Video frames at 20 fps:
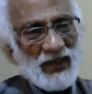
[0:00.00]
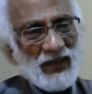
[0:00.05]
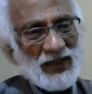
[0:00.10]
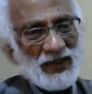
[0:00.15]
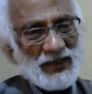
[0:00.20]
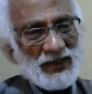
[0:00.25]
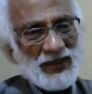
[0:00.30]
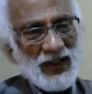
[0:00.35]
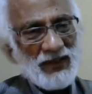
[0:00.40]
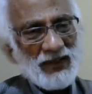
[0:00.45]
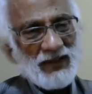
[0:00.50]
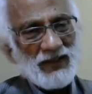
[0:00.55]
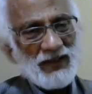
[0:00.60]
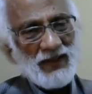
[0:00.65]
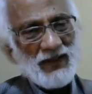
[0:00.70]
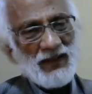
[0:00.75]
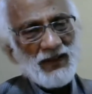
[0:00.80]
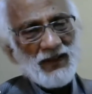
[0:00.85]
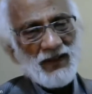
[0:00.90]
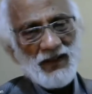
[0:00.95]
that
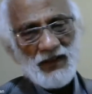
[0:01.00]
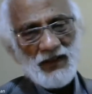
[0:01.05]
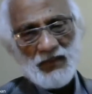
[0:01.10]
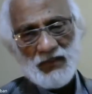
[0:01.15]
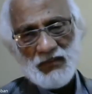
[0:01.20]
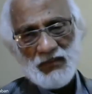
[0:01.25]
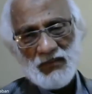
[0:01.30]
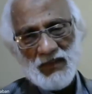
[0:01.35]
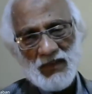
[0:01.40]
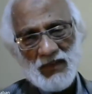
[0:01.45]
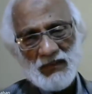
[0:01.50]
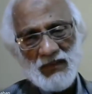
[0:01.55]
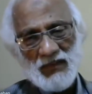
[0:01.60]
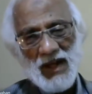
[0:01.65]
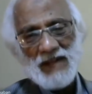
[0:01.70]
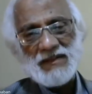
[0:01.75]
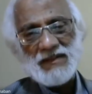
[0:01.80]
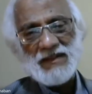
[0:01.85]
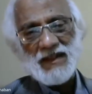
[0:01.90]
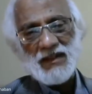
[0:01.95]
uh,
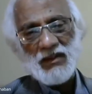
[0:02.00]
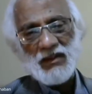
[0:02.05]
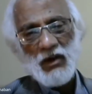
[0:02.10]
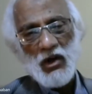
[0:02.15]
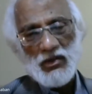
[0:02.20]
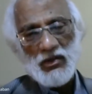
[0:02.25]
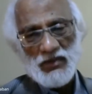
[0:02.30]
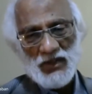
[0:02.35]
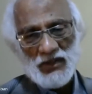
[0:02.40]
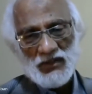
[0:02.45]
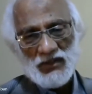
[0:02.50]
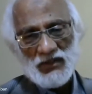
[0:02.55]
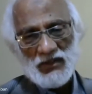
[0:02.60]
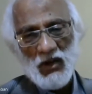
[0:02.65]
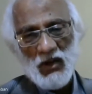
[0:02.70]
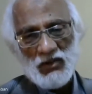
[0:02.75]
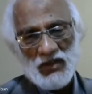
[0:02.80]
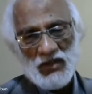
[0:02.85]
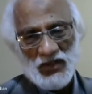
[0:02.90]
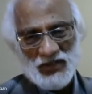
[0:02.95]
vaccine causes
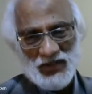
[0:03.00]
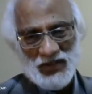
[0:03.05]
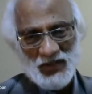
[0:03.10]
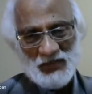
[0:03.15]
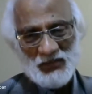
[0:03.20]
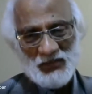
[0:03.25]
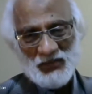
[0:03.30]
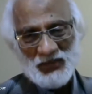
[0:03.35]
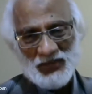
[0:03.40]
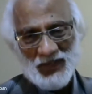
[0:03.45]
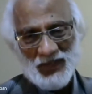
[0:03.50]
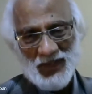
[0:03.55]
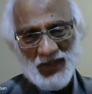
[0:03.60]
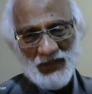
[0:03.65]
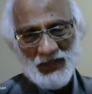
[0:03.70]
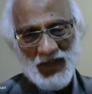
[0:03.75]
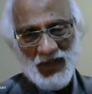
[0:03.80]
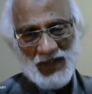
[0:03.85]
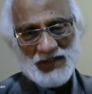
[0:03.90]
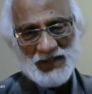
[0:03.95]
autism,
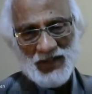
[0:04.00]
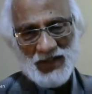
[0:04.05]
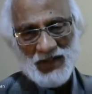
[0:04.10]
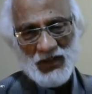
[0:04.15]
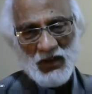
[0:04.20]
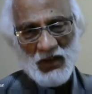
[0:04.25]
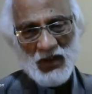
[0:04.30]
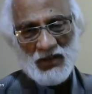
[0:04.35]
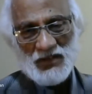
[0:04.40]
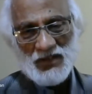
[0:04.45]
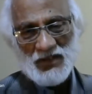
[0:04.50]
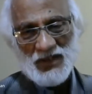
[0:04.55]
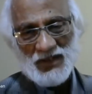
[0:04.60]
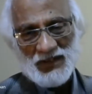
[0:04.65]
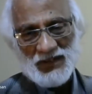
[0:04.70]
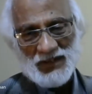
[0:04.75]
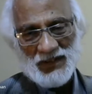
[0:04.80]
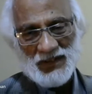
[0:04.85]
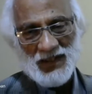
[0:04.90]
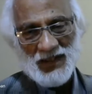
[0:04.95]
vaccine
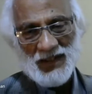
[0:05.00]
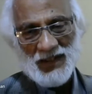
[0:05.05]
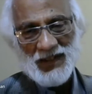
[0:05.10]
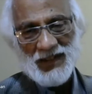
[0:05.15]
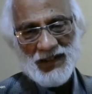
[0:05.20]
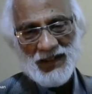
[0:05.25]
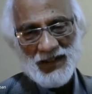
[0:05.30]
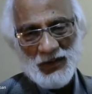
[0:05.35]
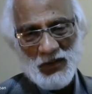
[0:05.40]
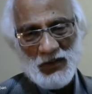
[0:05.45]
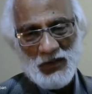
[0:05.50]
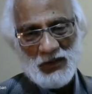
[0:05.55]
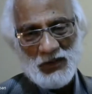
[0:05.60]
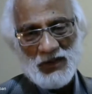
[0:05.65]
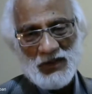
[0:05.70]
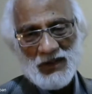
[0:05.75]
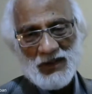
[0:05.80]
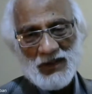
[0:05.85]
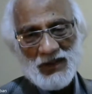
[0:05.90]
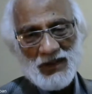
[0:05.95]
causes, you know,
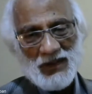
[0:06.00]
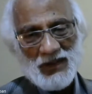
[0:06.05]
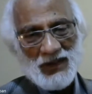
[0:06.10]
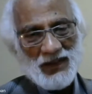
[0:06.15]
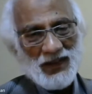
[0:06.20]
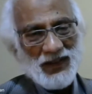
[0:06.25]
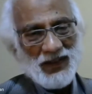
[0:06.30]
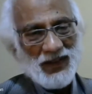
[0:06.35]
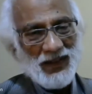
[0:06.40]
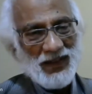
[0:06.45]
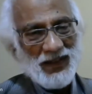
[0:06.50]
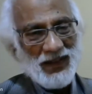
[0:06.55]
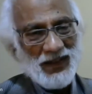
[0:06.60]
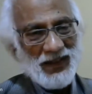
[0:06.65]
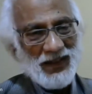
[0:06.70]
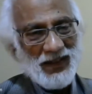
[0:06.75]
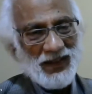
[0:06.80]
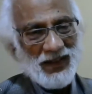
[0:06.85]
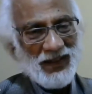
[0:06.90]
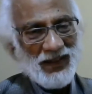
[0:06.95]

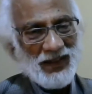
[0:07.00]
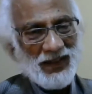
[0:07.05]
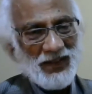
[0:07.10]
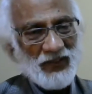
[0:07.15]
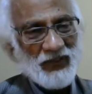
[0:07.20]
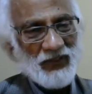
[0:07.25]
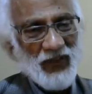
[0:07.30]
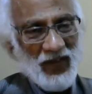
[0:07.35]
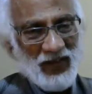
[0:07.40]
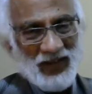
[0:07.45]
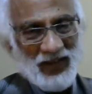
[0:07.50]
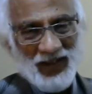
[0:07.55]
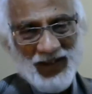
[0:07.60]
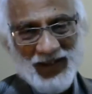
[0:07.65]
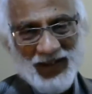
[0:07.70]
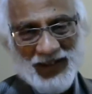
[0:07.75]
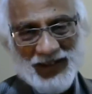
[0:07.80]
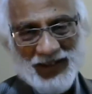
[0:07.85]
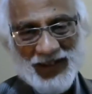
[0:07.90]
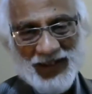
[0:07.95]

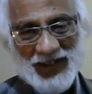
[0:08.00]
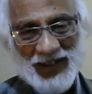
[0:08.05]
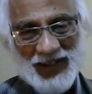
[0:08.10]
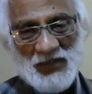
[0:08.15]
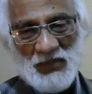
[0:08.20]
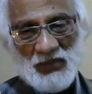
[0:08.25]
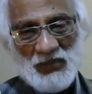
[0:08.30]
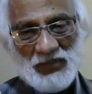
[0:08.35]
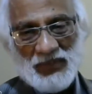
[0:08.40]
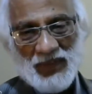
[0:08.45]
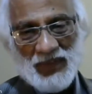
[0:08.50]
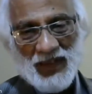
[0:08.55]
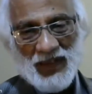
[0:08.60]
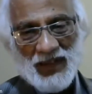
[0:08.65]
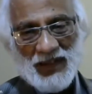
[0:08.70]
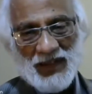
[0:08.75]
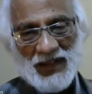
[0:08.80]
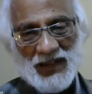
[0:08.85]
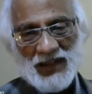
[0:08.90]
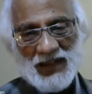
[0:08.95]
infertility.
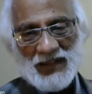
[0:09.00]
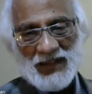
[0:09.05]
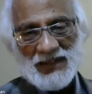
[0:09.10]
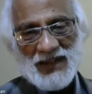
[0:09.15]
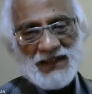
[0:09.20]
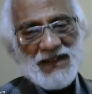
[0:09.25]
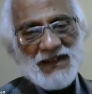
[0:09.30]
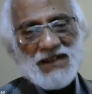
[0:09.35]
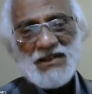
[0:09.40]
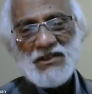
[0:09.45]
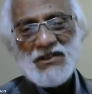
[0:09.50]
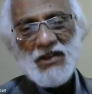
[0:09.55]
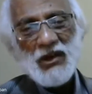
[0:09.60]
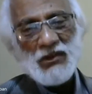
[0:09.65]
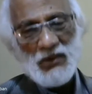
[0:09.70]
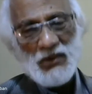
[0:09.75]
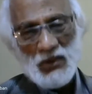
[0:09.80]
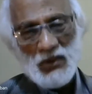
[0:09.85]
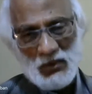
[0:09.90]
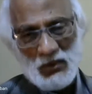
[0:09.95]
This is
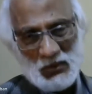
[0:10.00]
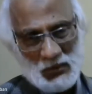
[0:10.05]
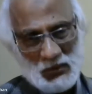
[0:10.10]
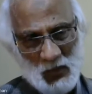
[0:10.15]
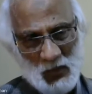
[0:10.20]
not true.